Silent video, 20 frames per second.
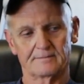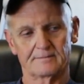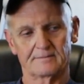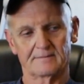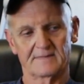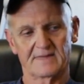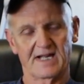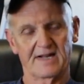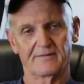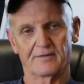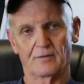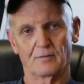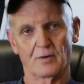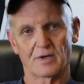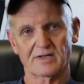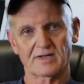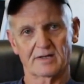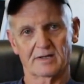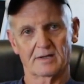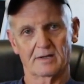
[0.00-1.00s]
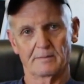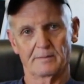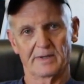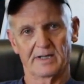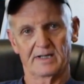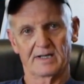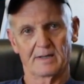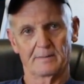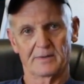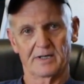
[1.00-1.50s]
David wasn't going to be
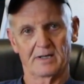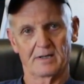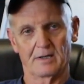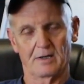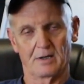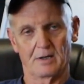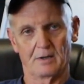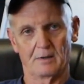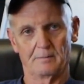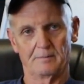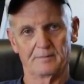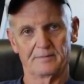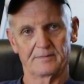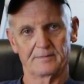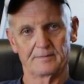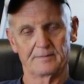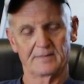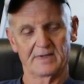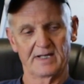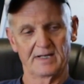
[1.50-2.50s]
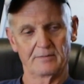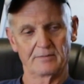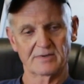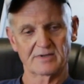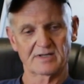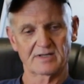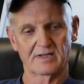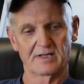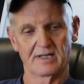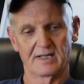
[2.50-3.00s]
coming home. He
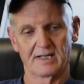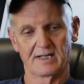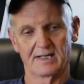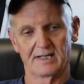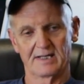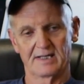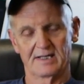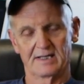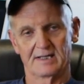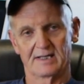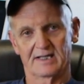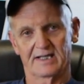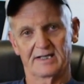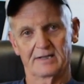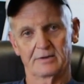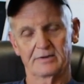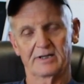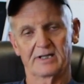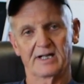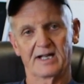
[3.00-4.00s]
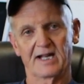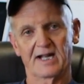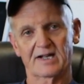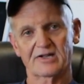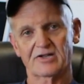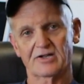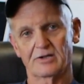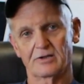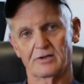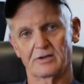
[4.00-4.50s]
was killed in
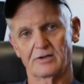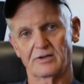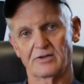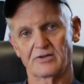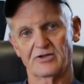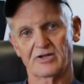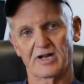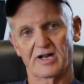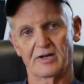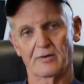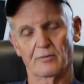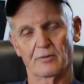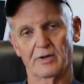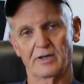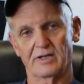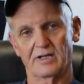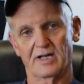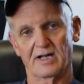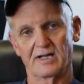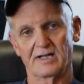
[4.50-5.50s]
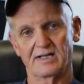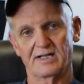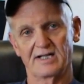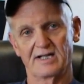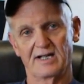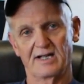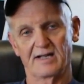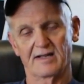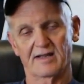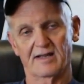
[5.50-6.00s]
action on January
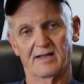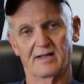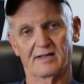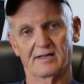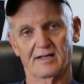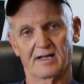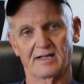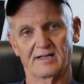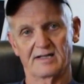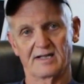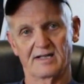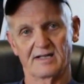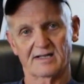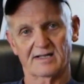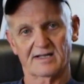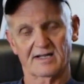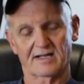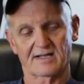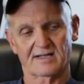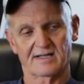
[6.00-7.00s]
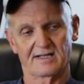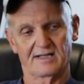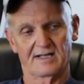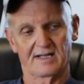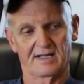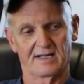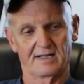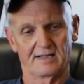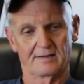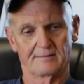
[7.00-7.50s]
19th,
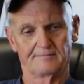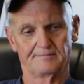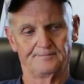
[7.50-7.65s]
1968.